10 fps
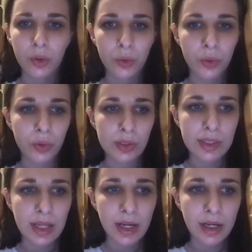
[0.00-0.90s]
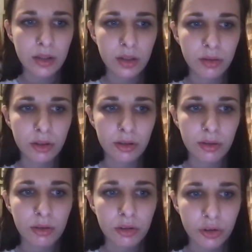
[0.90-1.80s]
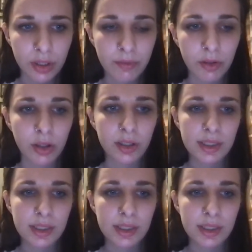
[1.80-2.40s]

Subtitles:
oocyte retrieval,